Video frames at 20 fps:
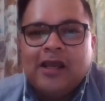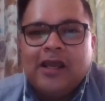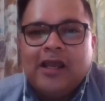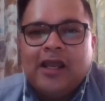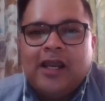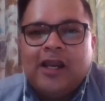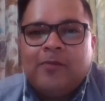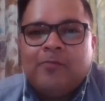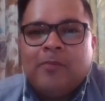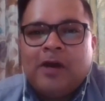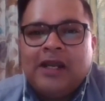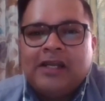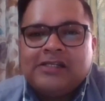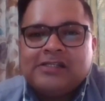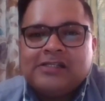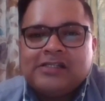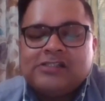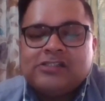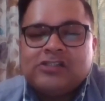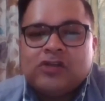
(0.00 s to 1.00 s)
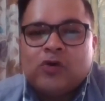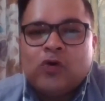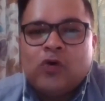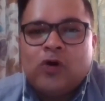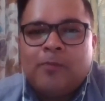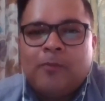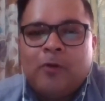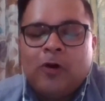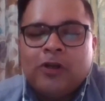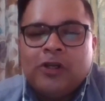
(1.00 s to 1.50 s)
It might just throw
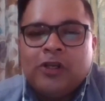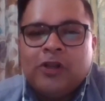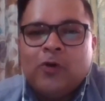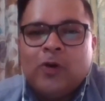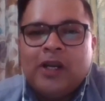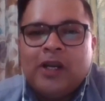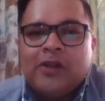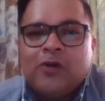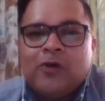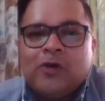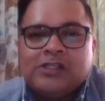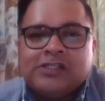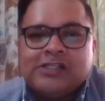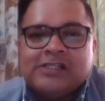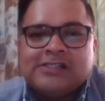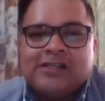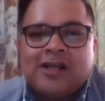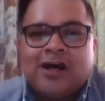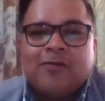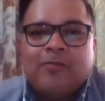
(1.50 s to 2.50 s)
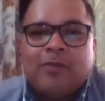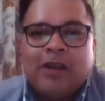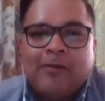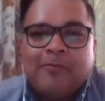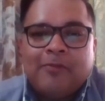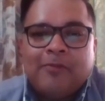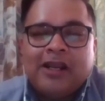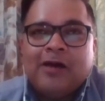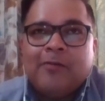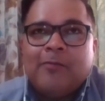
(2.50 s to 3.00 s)
up on you and you could just start
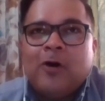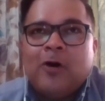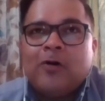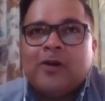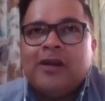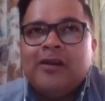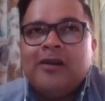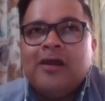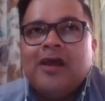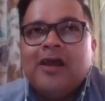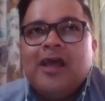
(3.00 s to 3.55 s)
blabbering about it.